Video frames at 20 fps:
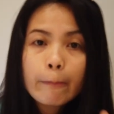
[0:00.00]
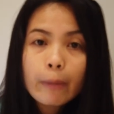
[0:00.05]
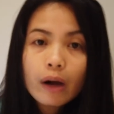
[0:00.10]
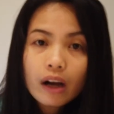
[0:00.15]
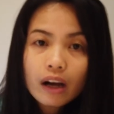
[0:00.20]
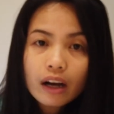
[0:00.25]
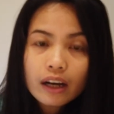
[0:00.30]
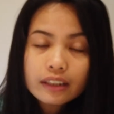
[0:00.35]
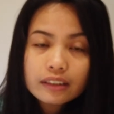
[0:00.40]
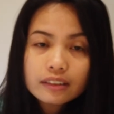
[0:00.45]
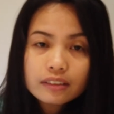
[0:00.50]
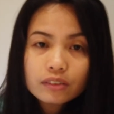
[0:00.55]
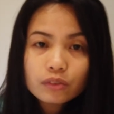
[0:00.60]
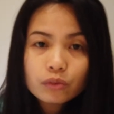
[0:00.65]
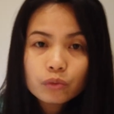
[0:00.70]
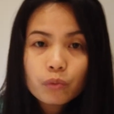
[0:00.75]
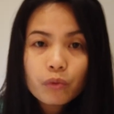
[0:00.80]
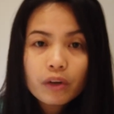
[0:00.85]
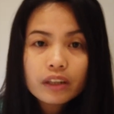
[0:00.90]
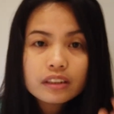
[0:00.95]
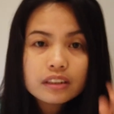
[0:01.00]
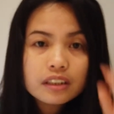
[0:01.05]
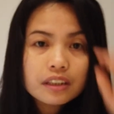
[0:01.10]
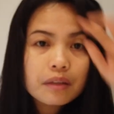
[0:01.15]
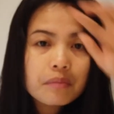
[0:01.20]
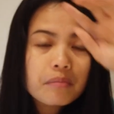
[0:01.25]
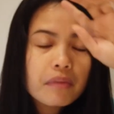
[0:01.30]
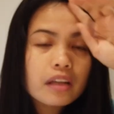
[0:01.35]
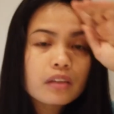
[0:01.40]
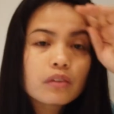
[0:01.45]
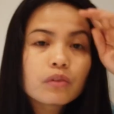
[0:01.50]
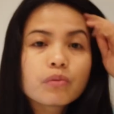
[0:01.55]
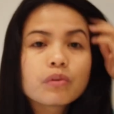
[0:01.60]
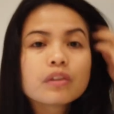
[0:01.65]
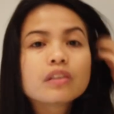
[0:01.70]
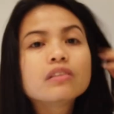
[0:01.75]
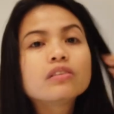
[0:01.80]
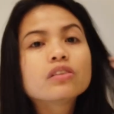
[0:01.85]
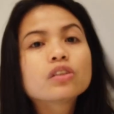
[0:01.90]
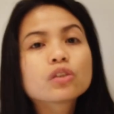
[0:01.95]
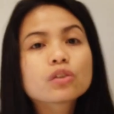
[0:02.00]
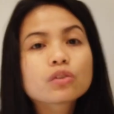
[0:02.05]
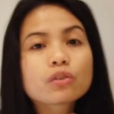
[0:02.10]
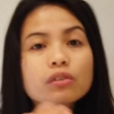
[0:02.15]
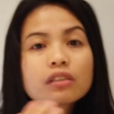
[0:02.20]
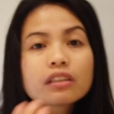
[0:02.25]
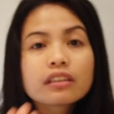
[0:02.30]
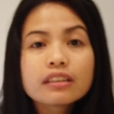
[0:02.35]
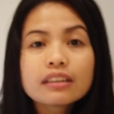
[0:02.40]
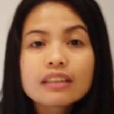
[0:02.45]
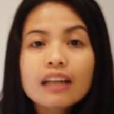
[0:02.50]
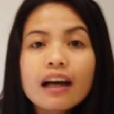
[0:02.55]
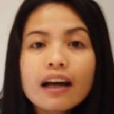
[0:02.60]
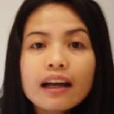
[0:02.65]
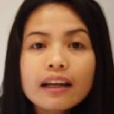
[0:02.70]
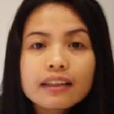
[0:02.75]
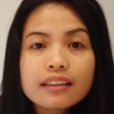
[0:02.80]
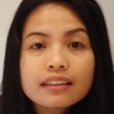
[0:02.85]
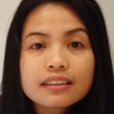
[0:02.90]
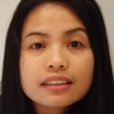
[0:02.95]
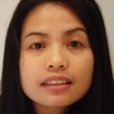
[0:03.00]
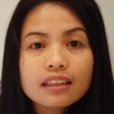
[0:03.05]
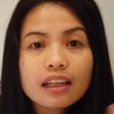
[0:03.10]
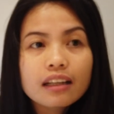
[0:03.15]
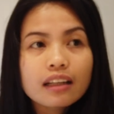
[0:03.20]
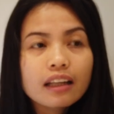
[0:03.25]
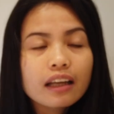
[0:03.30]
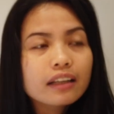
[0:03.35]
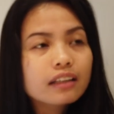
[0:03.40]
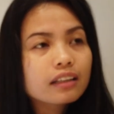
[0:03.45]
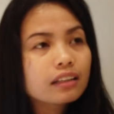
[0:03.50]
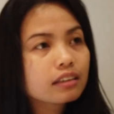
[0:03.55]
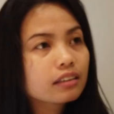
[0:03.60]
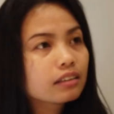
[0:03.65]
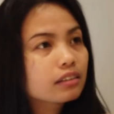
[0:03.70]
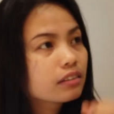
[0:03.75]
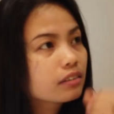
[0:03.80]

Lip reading: But what he meant with surely die, it's not like